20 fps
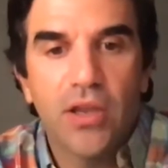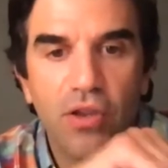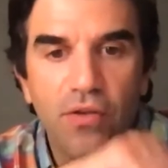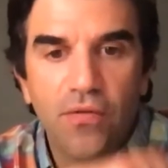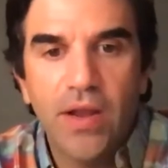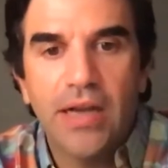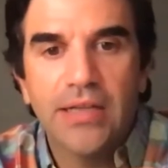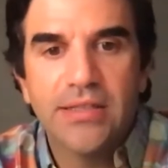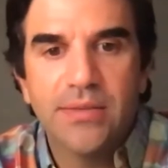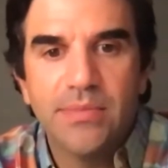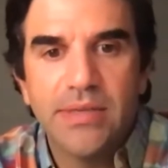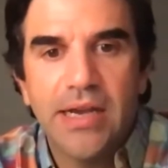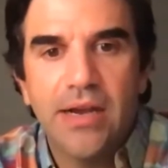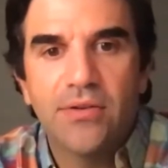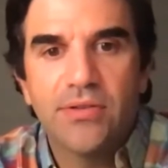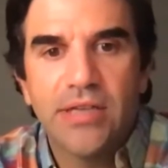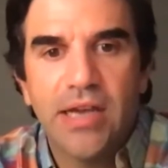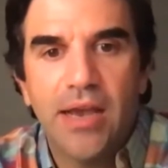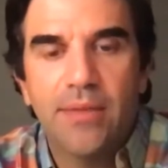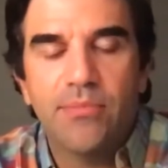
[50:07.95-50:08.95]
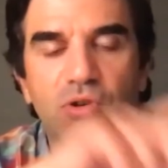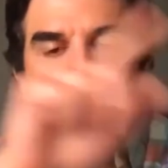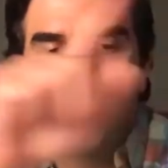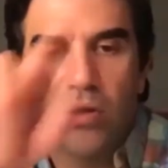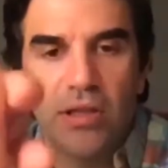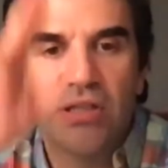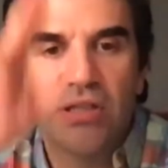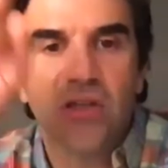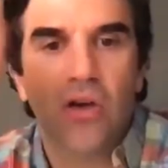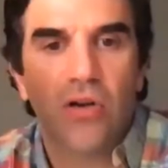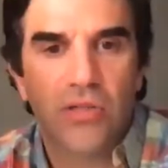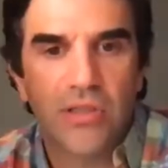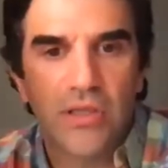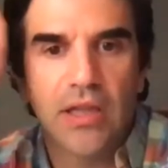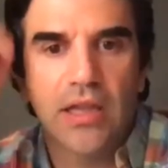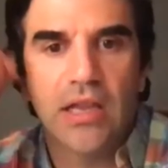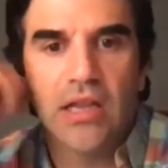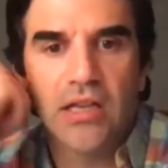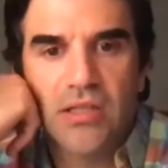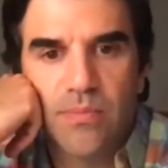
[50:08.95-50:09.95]
you've got some downtime to really start to
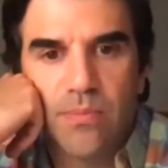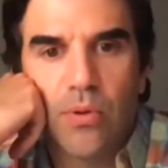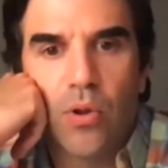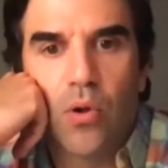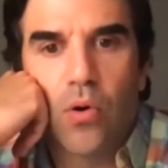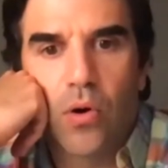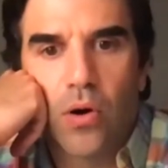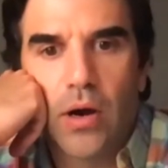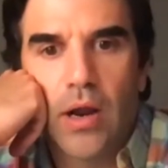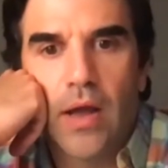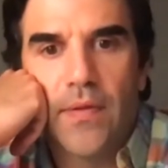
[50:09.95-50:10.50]
like explore